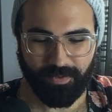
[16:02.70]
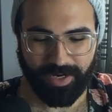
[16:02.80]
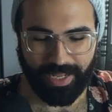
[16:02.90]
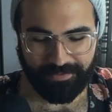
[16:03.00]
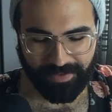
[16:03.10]

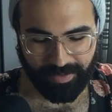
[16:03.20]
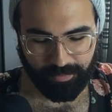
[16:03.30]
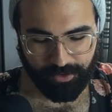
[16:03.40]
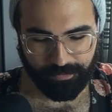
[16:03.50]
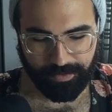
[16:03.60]
what? I think I'm
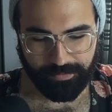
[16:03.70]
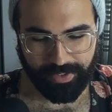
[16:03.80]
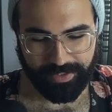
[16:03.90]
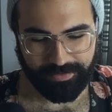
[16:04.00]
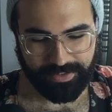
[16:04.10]
going to
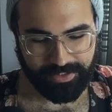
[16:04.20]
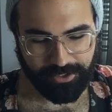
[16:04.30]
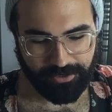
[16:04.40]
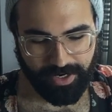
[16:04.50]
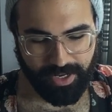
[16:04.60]
reread it this
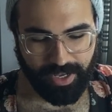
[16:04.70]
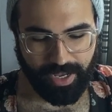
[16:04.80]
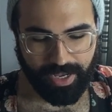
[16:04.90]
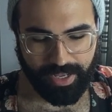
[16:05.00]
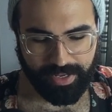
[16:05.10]
year.
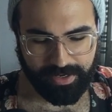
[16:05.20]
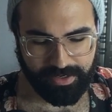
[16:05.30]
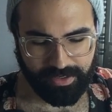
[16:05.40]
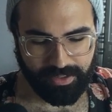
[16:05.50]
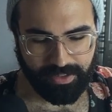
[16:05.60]

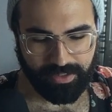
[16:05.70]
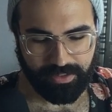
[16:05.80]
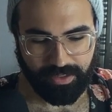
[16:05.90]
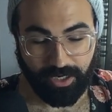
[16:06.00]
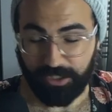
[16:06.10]
I
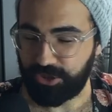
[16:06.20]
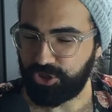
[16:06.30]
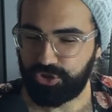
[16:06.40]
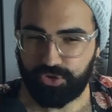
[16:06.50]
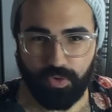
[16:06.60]

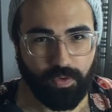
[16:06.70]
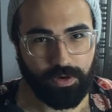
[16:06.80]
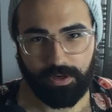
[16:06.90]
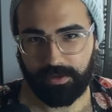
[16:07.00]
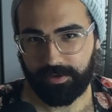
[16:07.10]

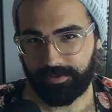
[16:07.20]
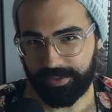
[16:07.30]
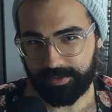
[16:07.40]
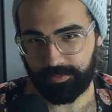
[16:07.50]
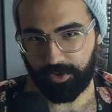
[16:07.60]
adore
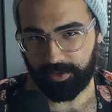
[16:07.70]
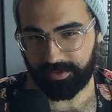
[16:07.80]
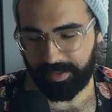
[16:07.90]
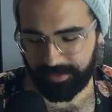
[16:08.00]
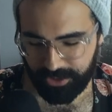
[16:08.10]
this book.
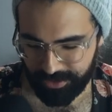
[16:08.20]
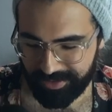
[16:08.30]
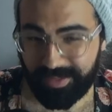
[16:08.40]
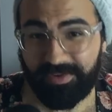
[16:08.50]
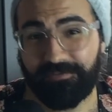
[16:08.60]
Let me
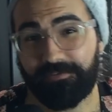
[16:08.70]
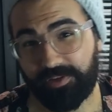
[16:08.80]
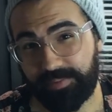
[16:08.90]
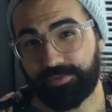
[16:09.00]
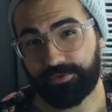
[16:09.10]
just, let me
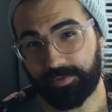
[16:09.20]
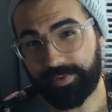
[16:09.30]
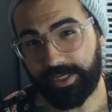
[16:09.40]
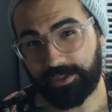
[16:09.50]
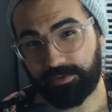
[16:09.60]
flip through the
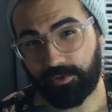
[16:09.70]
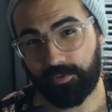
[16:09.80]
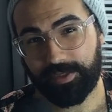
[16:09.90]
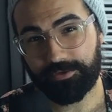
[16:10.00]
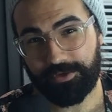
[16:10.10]
pages real
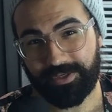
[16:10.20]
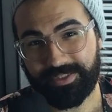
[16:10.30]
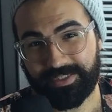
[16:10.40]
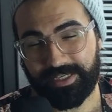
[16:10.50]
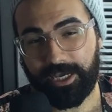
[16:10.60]
quick so you
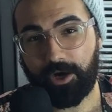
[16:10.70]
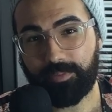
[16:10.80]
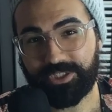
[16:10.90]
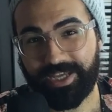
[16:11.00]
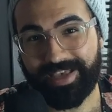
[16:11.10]
can see how much I